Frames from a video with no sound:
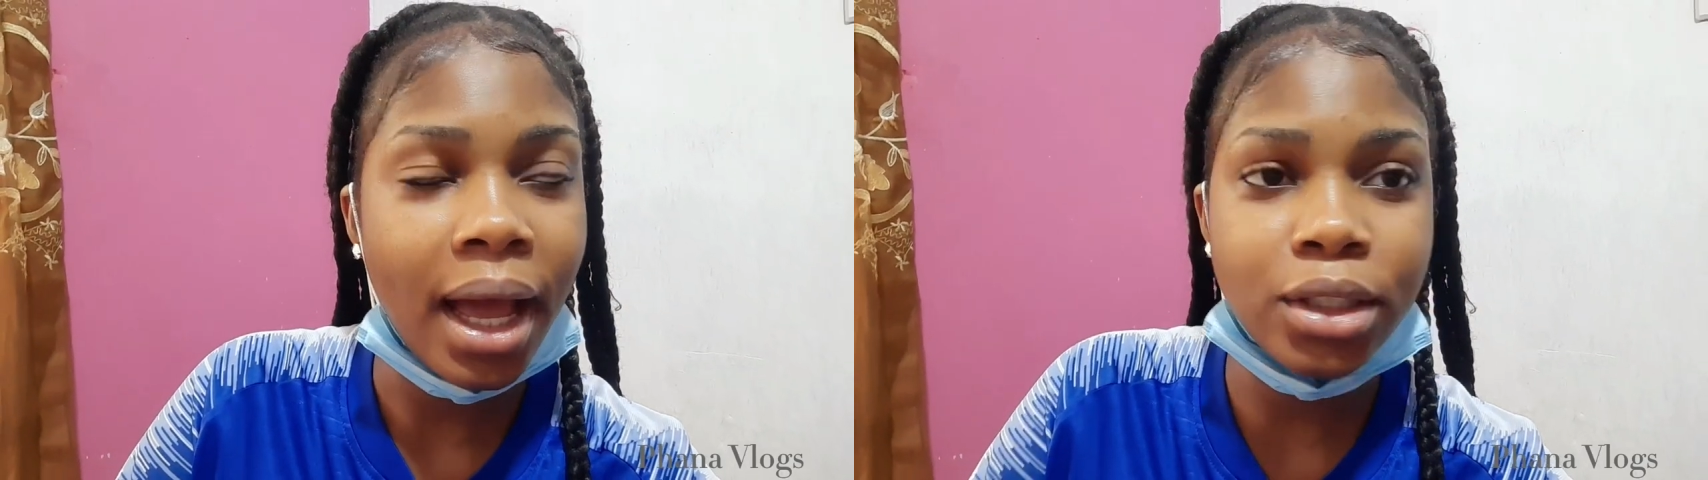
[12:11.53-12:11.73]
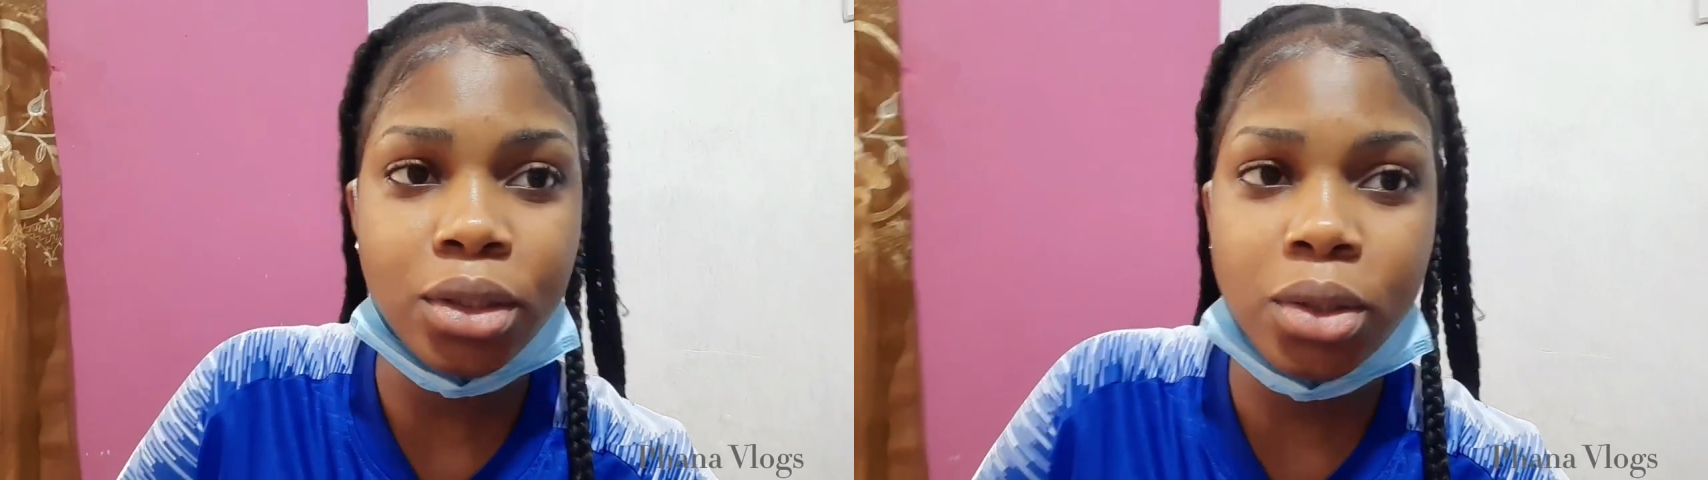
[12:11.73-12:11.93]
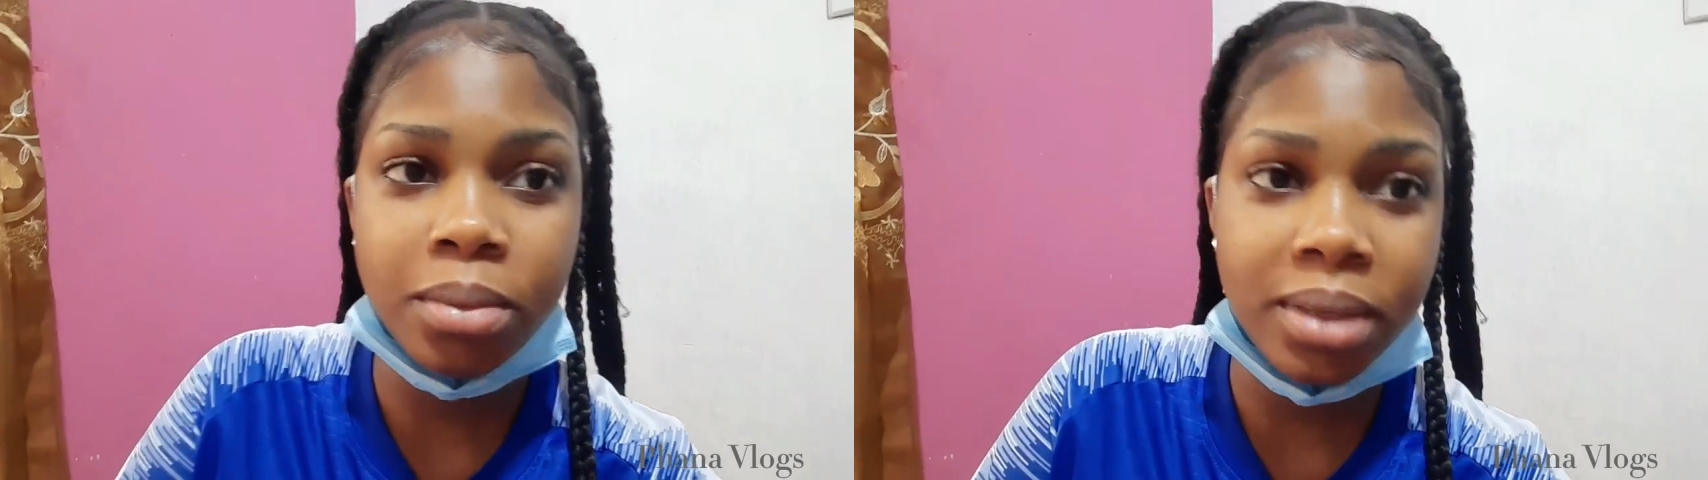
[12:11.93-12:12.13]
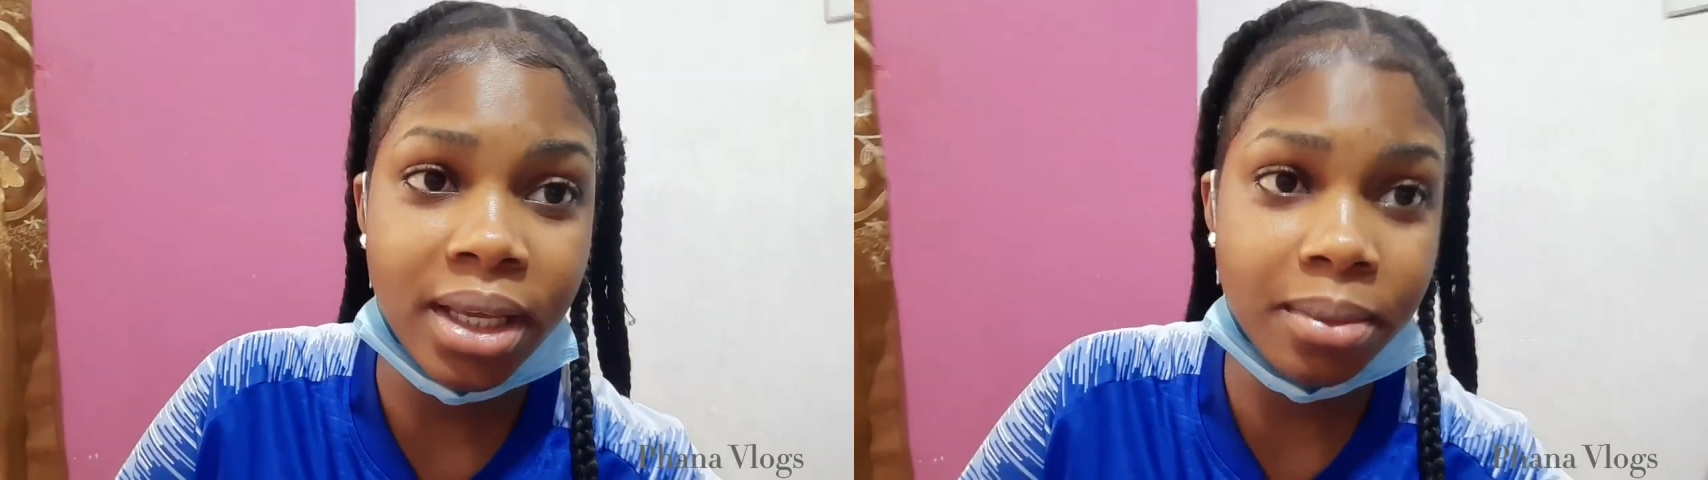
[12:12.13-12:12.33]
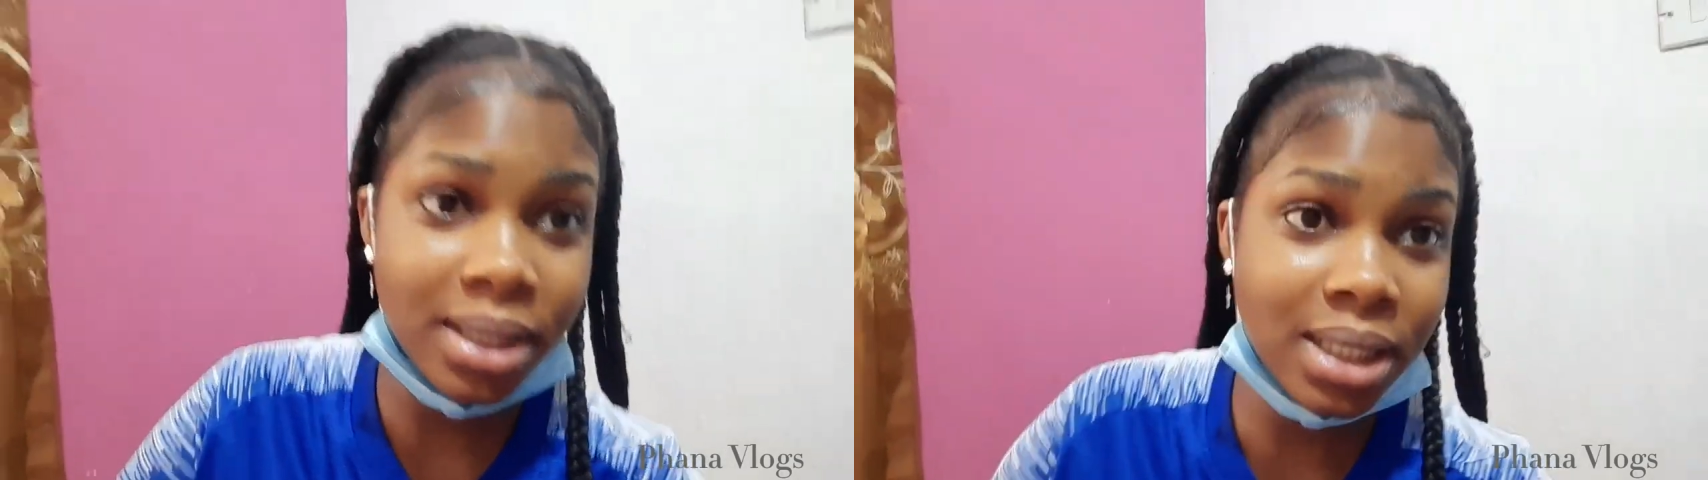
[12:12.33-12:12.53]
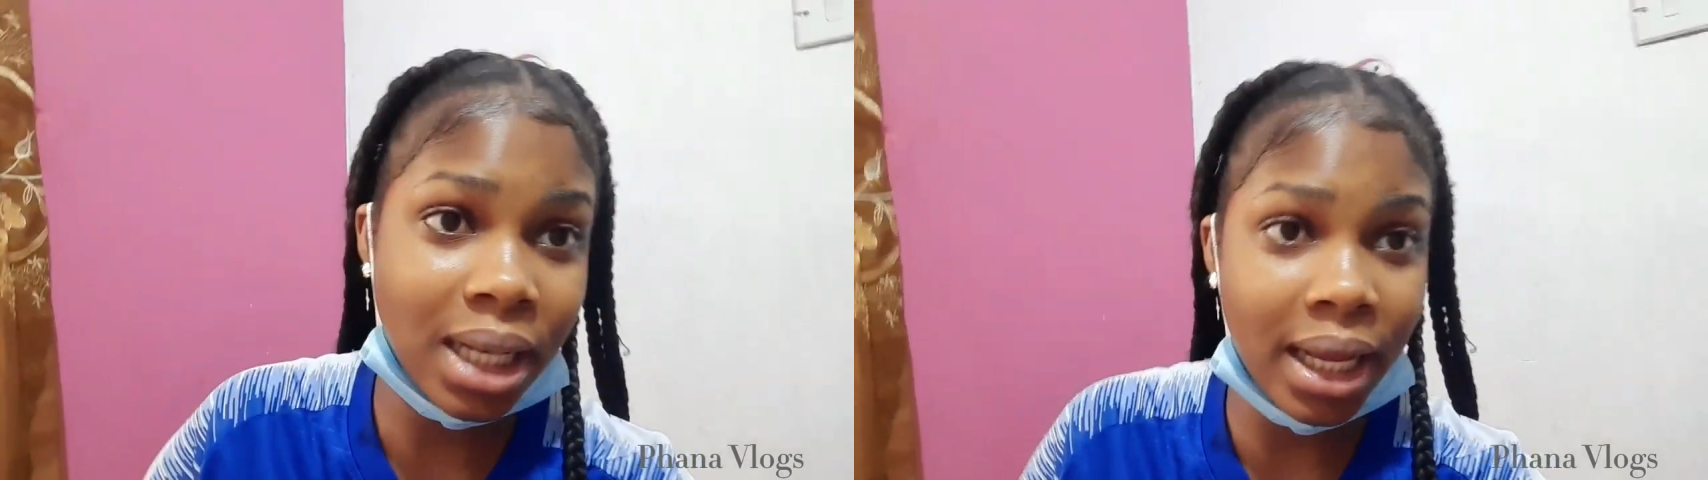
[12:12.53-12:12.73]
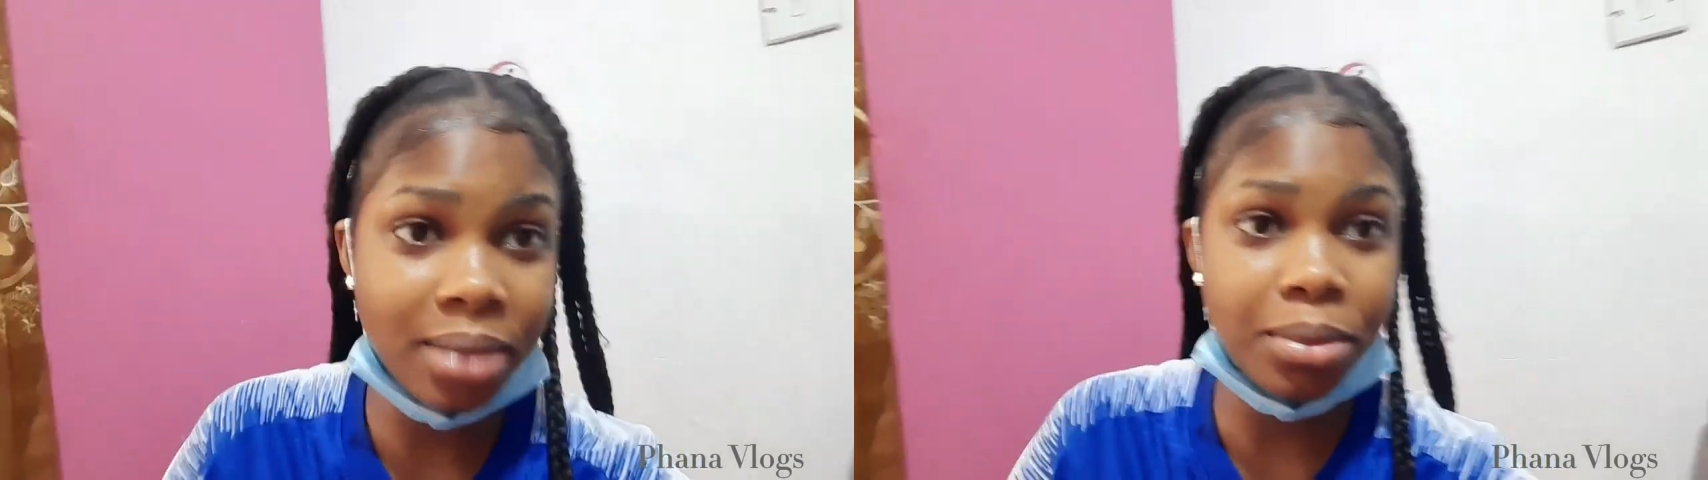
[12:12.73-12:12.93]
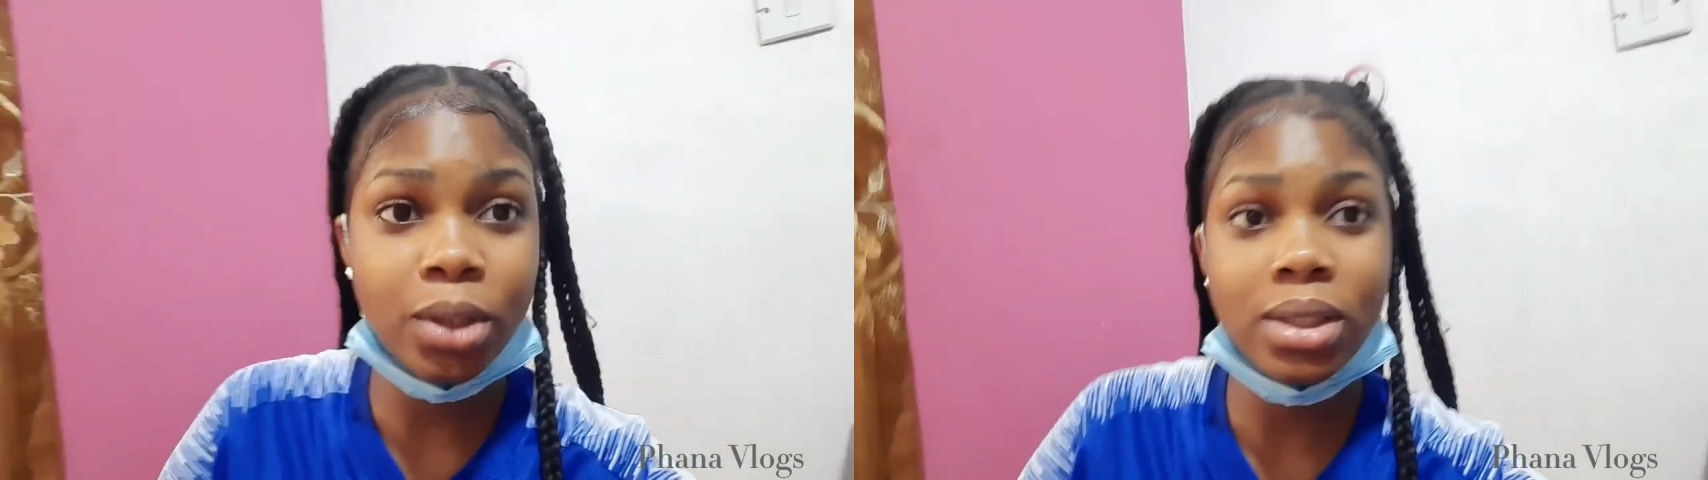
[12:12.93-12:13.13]
I just hope they keep this
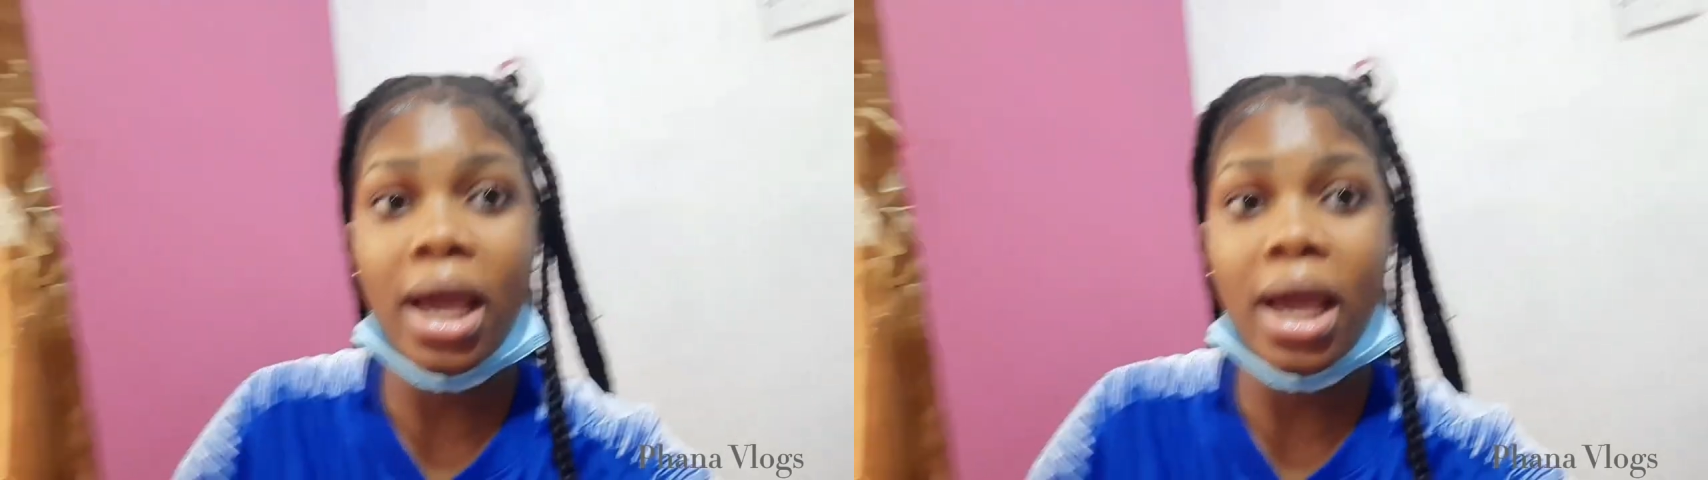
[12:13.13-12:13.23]
light because